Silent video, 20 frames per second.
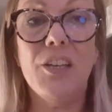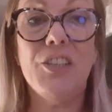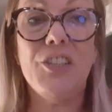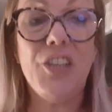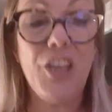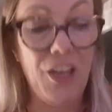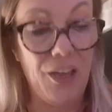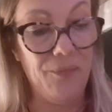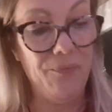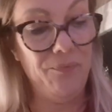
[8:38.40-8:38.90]

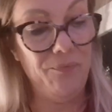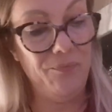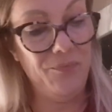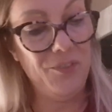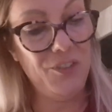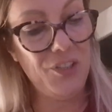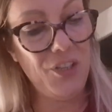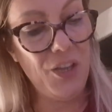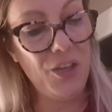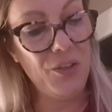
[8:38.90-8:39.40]
Yeah.
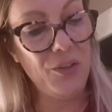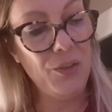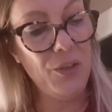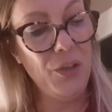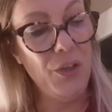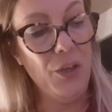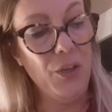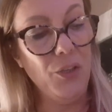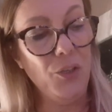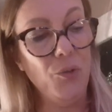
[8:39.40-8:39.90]
So
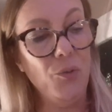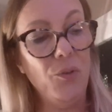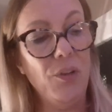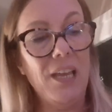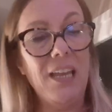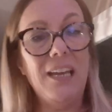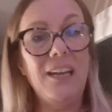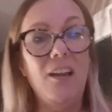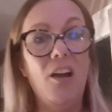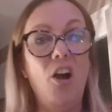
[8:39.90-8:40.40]
your
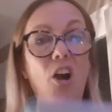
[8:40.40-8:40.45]
inner